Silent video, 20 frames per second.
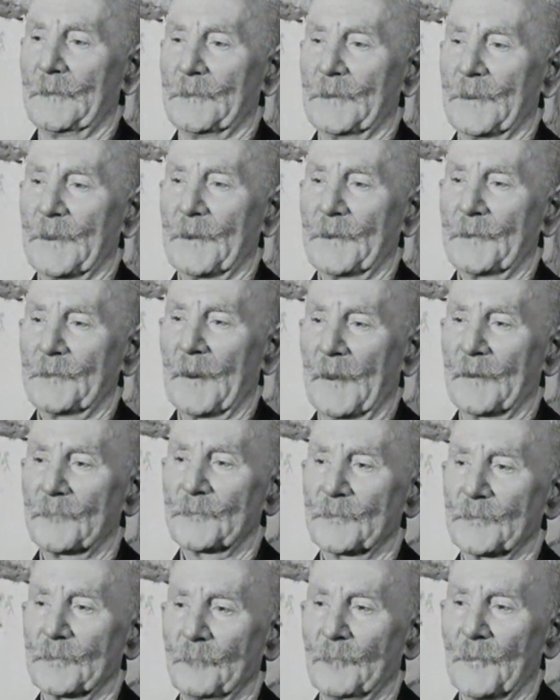near it
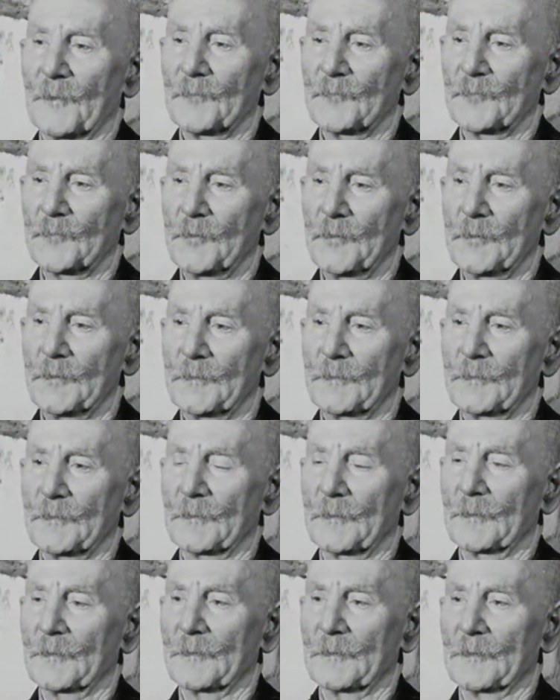unto the verge
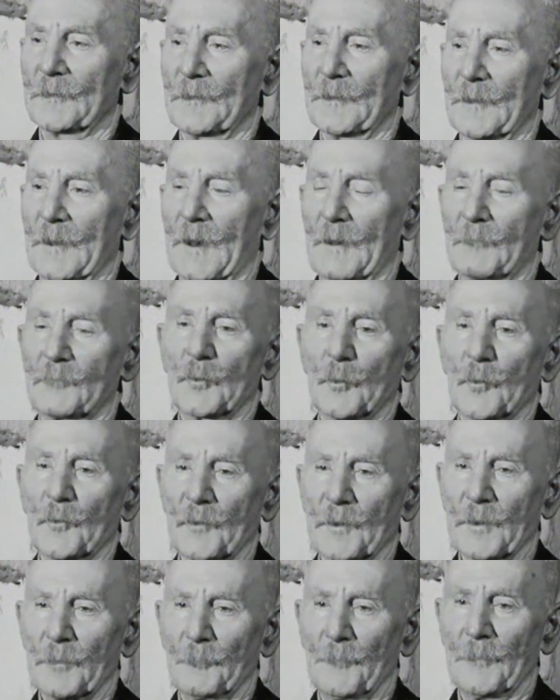of your
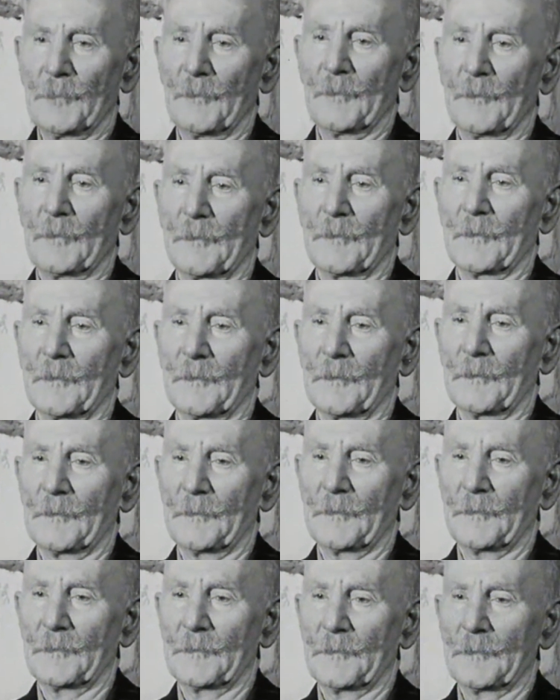rim,
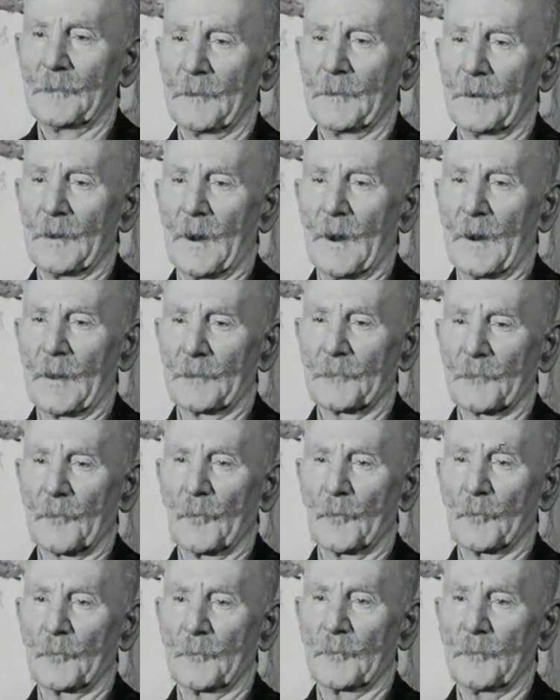all
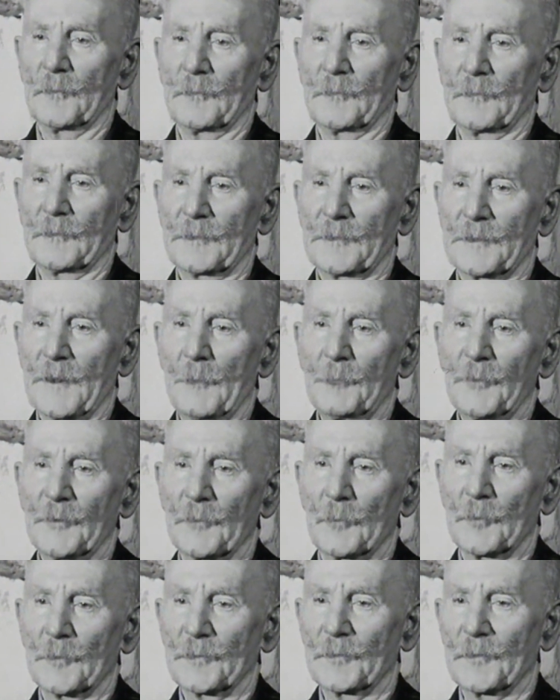around. Clap it
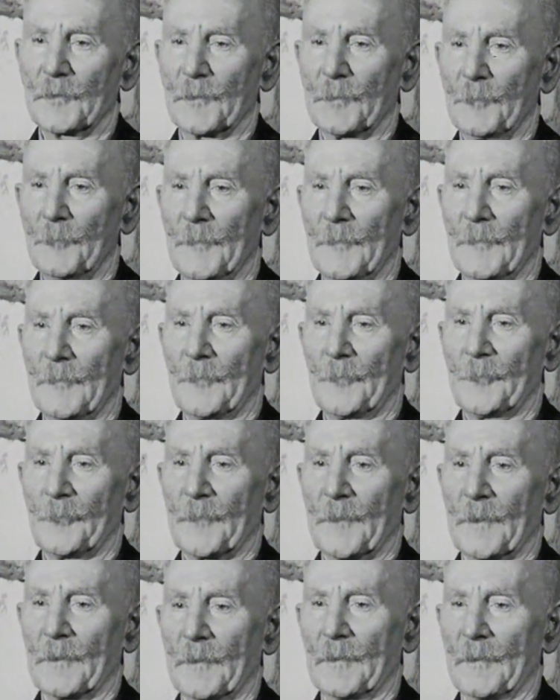down in the rim
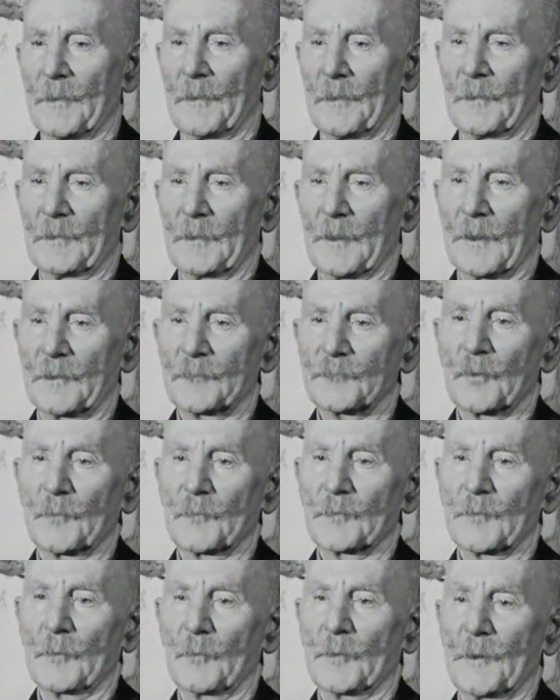and
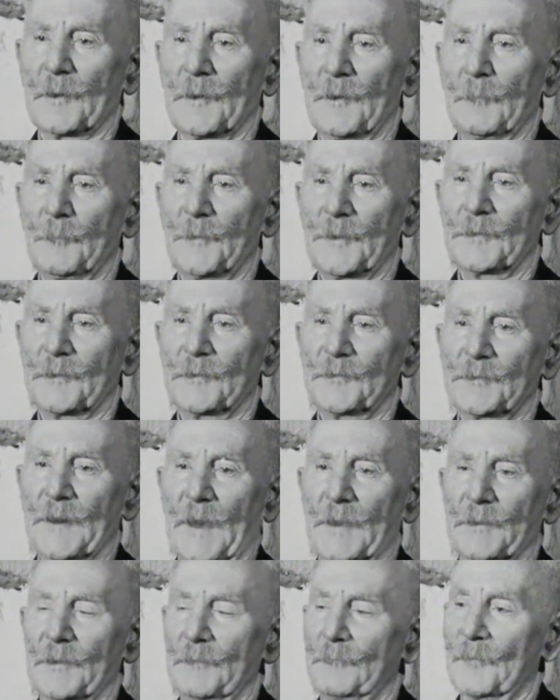turn down a little bit and
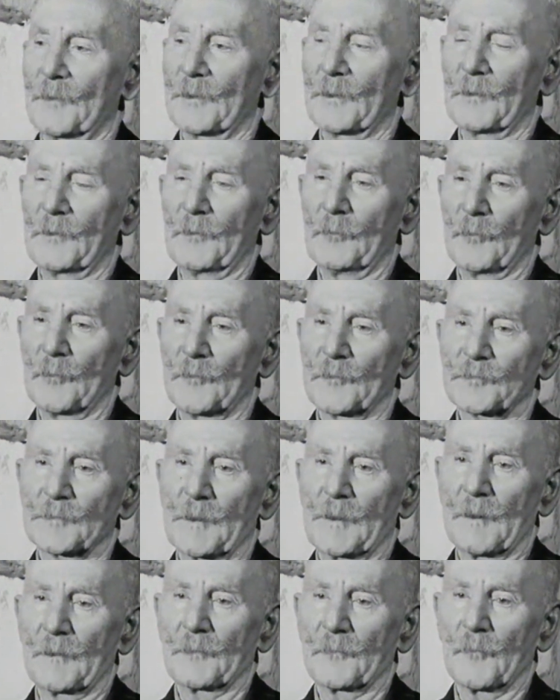tack it very close
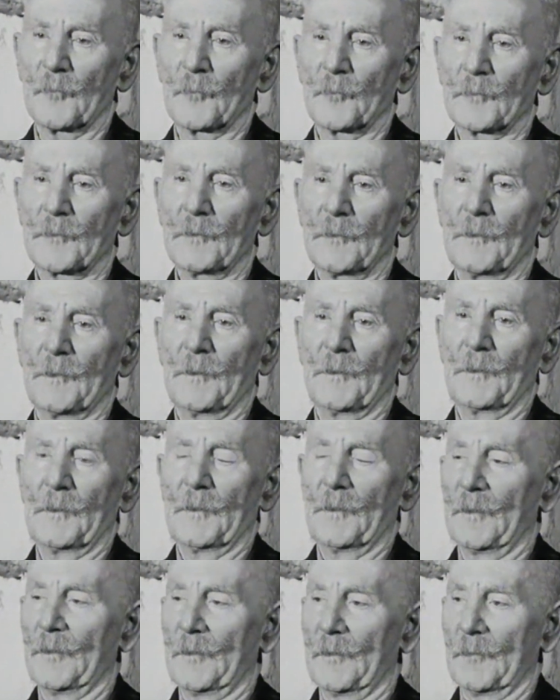all round.
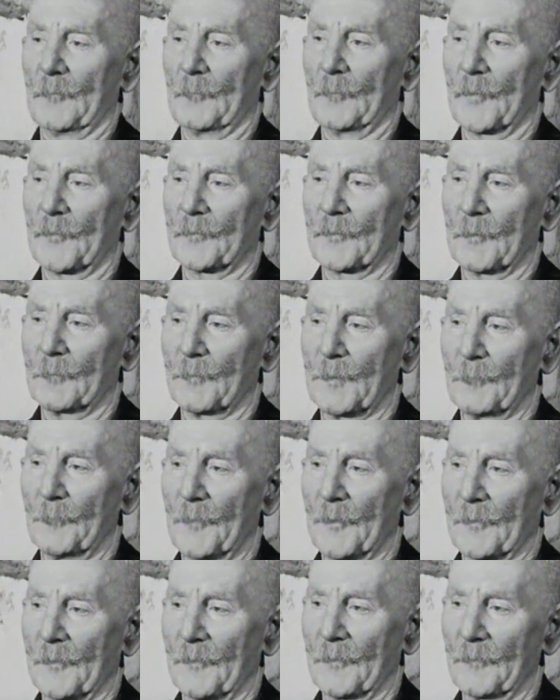But
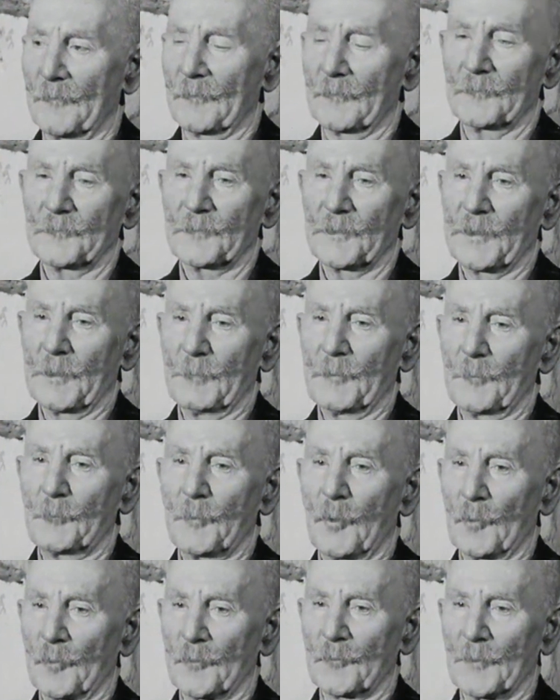remember to keep it
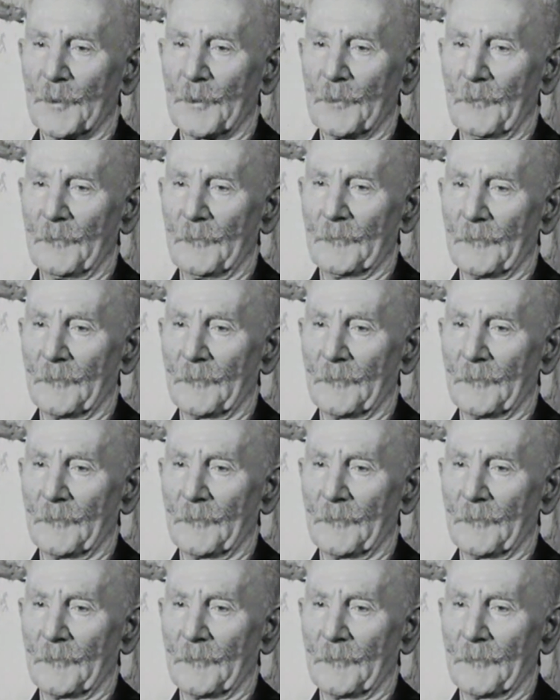pulled well.